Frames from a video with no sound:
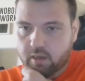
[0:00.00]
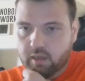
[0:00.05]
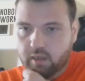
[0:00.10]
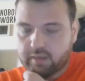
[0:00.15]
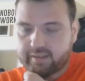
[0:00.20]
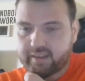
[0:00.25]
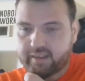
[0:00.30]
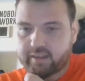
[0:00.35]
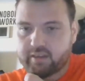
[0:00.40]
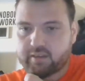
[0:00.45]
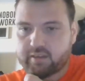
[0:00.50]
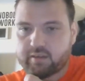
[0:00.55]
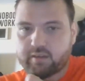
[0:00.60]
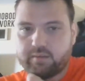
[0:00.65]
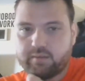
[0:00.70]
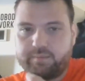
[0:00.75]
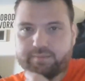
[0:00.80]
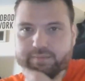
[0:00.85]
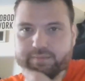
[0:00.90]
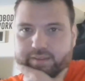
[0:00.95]
I'll tell
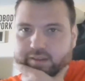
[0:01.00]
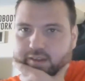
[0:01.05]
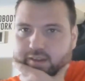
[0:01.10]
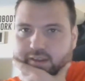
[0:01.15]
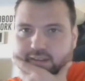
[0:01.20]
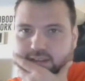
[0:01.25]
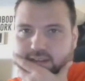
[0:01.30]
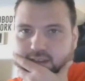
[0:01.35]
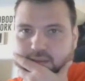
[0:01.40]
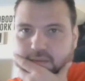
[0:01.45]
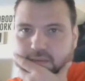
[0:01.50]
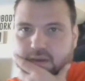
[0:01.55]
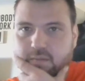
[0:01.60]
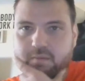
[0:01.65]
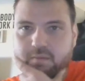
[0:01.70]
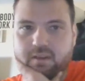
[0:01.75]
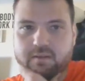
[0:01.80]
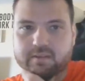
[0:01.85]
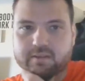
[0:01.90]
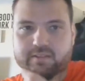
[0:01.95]
you, you guys keep
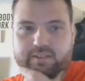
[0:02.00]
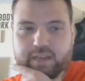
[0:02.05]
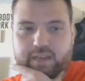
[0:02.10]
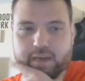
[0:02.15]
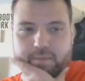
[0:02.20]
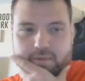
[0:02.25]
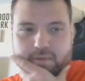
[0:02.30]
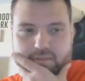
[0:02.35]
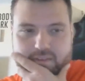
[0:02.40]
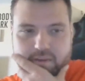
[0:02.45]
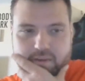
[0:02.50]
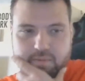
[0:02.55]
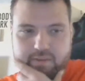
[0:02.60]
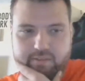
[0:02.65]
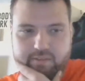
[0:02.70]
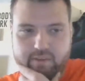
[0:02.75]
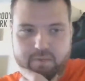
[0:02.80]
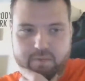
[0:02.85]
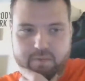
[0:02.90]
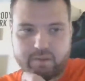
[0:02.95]
getting me to stop every time
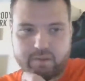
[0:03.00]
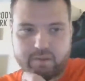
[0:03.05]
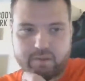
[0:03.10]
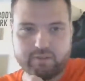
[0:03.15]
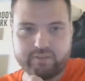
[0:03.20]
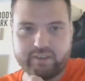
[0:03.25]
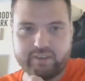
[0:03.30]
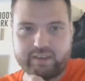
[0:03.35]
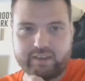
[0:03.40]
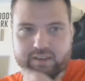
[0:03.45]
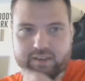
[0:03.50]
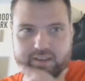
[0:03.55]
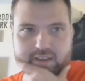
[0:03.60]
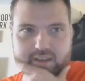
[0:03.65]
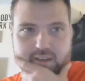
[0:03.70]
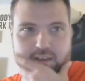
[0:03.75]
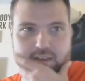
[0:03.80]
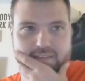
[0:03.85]
I start playing music.